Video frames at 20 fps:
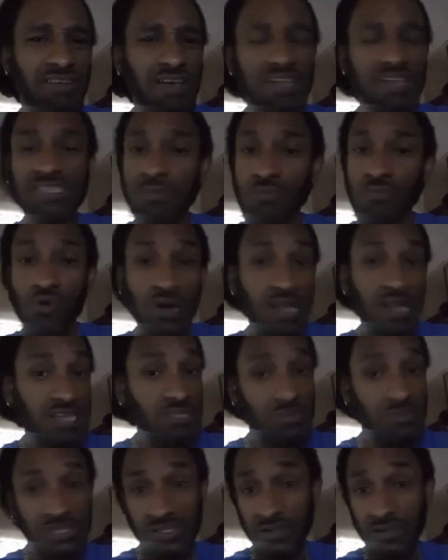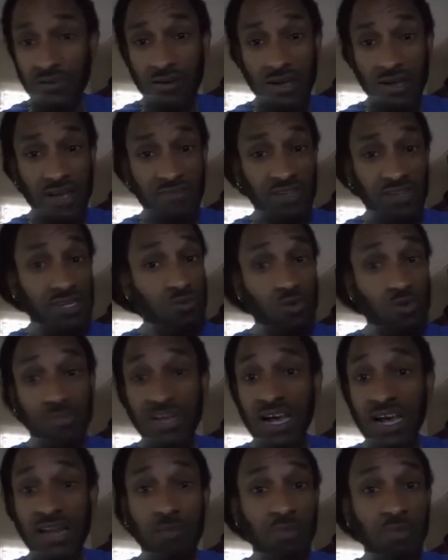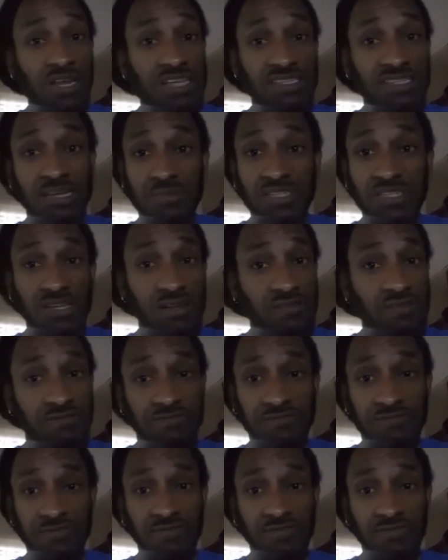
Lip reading: is the more lesbians you're going to have. Because the woman got to please themselves.